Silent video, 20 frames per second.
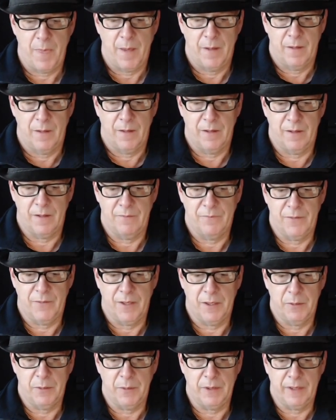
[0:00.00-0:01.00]
uh,
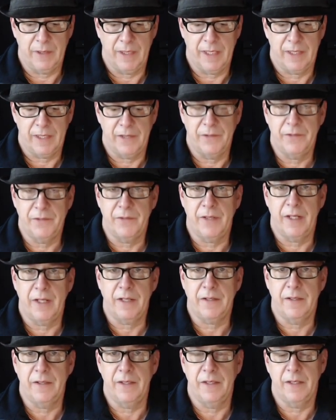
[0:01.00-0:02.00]
following that, I
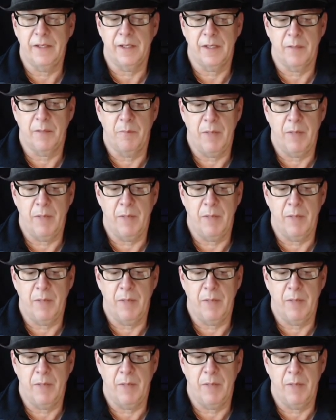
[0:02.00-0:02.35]
staked the uh,